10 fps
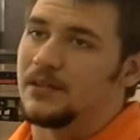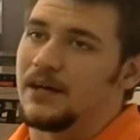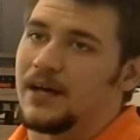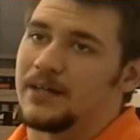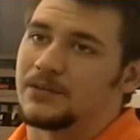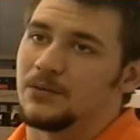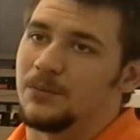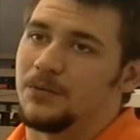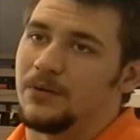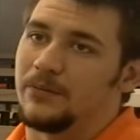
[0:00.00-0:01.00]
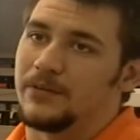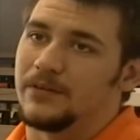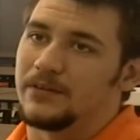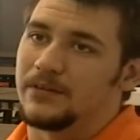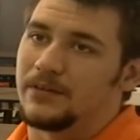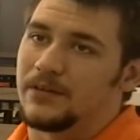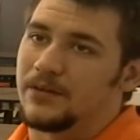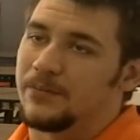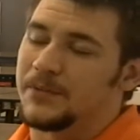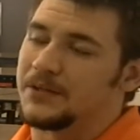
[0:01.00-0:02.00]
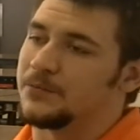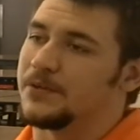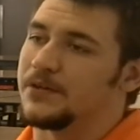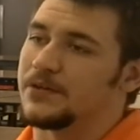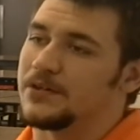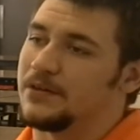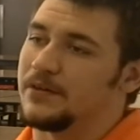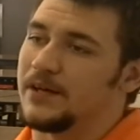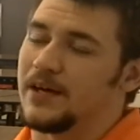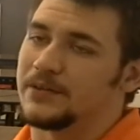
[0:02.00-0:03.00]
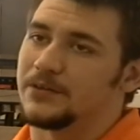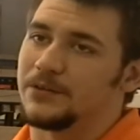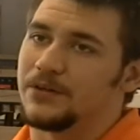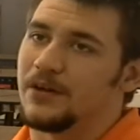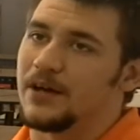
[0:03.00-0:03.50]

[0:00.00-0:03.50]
a high school diploma. Because when you're a student in high school, you